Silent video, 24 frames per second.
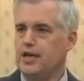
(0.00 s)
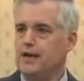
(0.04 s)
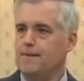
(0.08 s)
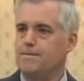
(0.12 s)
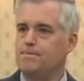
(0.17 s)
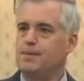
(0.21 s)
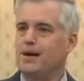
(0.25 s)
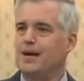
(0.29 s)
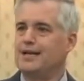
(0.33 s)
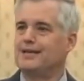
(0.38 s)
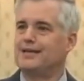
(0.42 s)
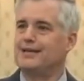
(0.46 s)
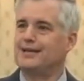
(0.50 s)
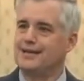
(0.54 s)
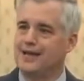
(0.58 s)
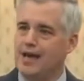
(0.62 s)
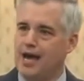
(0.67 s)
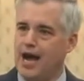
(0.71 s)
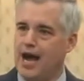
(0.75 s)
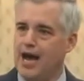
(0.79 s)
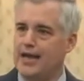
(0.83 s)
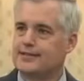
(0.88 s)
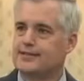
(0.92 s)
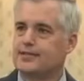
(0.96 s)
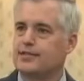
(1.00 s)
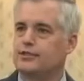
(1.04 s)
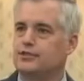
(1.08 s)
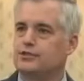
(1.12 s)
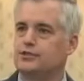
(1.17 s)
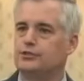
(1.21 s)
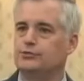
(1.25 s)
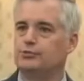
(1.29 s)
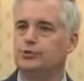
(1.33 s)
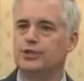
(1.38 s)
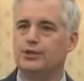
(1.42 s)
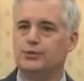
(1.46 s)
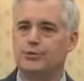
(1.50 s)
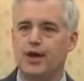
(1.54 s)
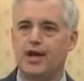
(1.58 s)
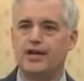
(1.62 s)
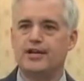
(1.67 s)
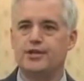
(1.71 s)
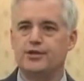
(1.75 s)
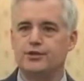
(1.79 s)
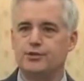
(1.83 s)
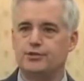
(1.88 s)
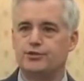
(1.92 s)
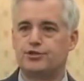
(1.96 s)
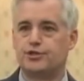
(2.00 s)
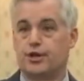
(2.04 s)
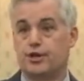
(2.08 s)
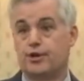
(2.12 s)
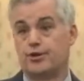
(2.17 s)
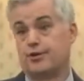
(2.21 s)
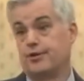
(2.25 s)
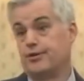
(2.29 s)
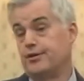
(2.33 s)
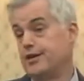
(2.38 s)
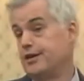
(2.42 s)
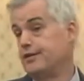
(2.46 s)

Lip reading: but not to rewrite a new charter.